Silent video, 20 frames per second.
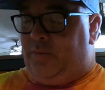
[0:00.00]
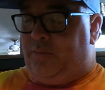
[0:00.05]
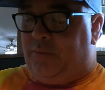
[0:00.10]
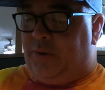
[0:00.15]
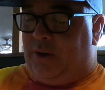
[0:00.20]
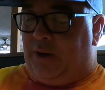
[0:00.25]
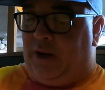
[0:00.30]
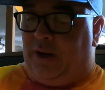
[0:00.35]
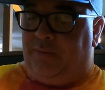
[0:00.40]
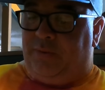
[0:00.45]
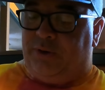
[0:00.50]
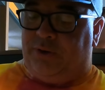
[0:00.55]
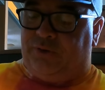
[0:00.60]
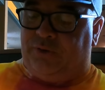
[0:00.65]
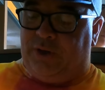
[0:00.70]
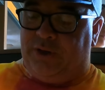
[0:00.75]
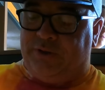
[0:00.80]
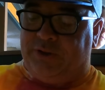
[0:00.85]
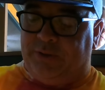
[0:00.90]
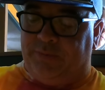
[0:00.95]
But I'm gonna
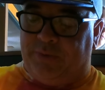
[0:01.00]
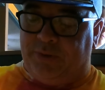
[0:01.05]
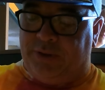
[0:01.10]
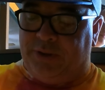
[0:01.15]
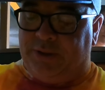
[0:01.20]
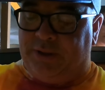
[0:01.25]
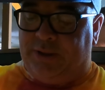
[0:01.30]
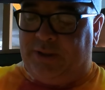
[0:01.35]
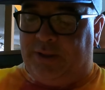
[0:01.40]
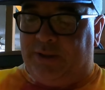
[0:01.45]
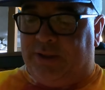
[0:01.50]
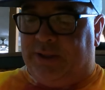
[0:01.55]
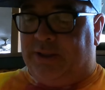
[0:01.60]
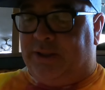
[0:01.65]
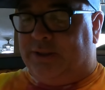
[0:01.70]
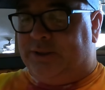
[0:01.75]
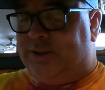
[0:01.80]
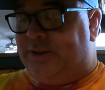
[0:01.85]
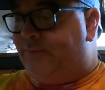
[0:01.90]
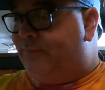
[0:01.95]
try something a
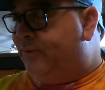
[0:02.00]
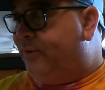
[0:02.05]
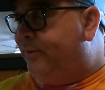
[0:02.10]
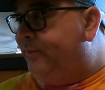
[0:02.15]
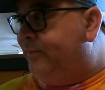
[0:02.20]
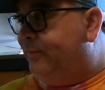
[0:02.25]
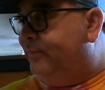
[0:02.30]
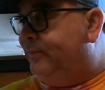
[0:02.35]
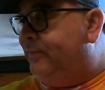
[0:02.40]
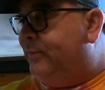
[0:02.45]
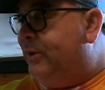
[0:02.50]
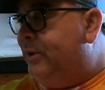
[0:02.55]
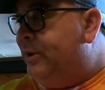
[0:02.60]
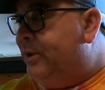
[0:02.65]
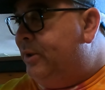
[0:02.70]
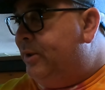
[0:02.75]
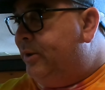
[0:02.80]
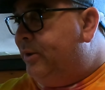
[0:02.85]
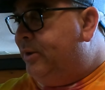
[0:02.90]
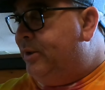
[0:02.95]
little different.
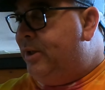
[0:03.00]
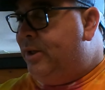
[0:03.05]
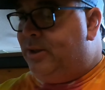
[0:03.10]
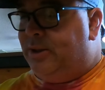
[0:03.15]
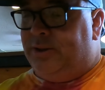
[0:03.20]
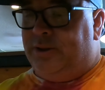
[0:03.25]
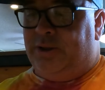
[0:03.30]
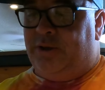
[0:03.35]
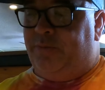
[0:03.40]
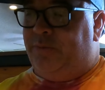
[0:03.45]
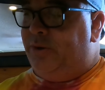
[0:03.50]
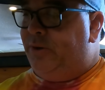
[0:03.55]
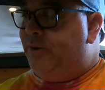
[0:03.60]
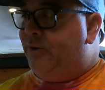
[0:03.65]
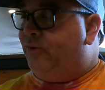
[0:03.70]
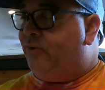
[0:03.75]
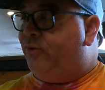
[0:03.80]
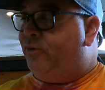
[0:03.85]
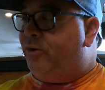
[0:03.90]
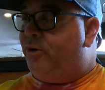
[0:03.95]
Take a little bit of
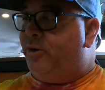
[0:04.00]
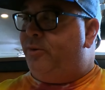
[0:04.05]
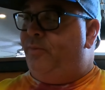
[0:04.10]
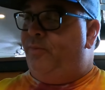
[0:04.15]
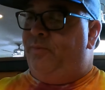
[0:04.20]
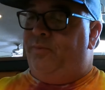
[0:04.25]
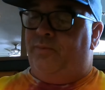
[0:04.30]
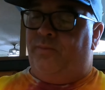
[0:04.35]
the syrup,